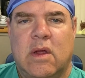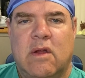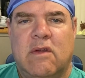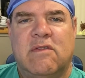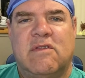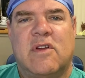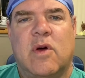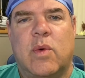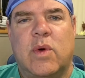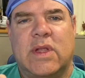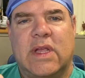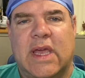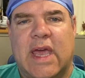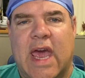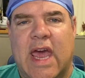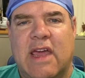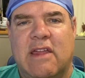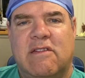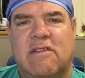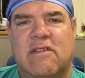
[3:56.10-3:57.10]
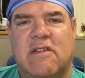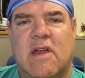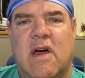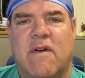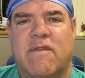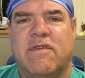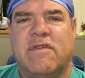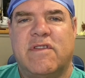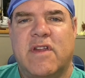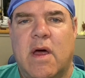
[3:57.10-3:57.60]
So in the case
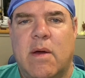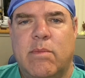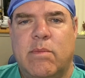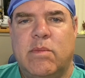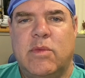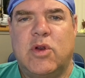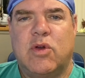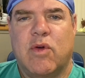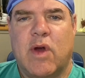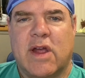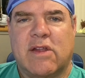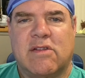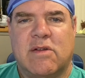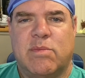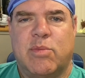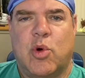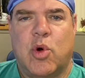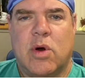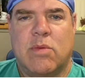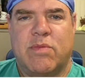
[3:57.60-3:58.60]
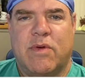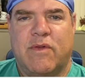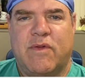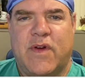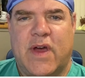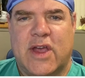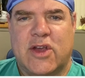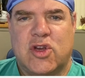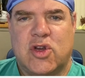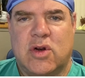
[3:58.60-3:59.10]
of some direct support
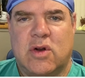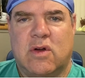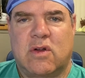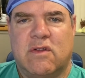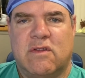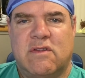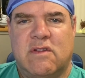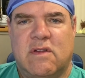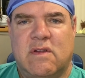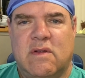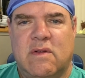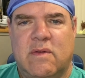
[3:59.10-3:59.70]
professionals,